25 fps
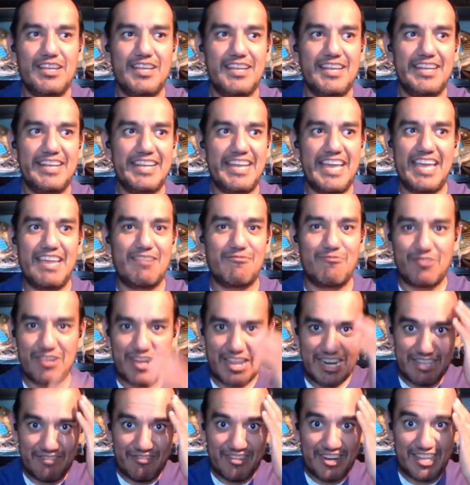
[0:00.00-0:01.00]
Again, we're
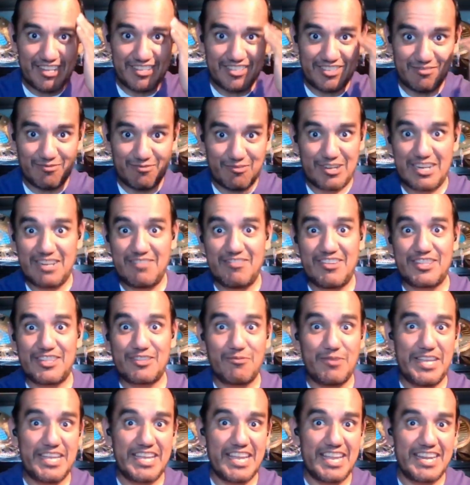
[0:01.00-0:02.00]
not even at the
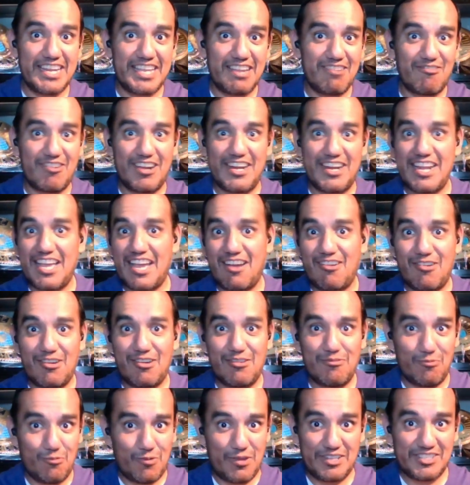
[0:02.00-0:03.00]
weekend yet. Right now
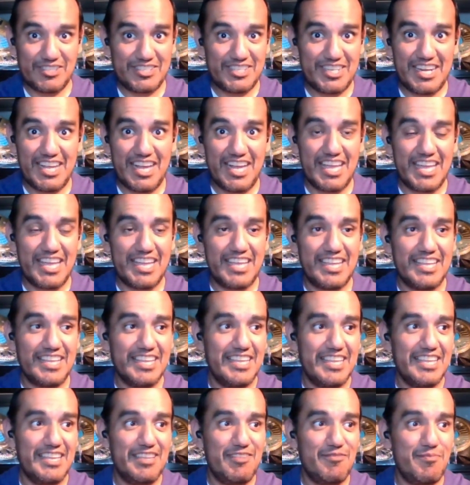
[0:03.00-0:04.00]
on Wednesday night,
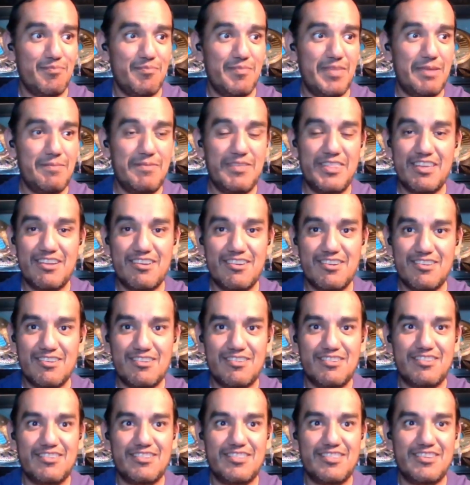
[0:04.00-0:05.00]
maybe
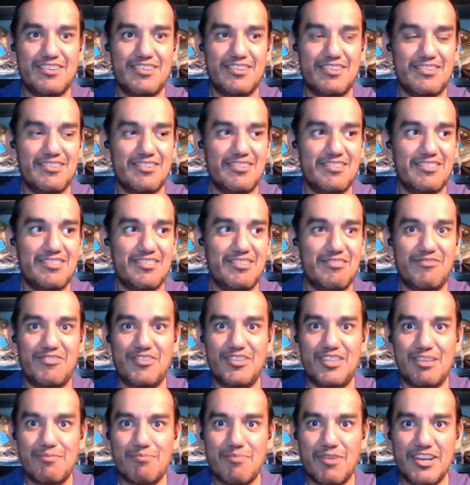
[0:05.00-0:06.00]
they're
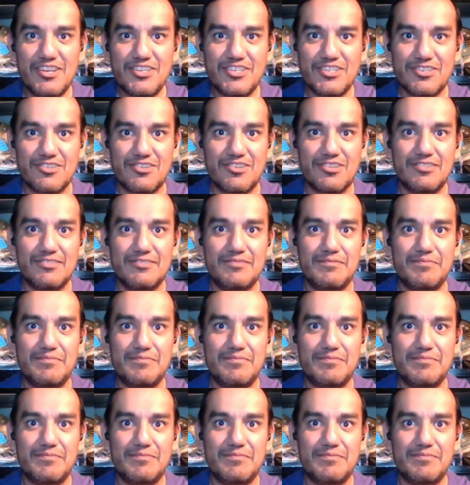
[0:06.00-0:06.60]
feeling pressure.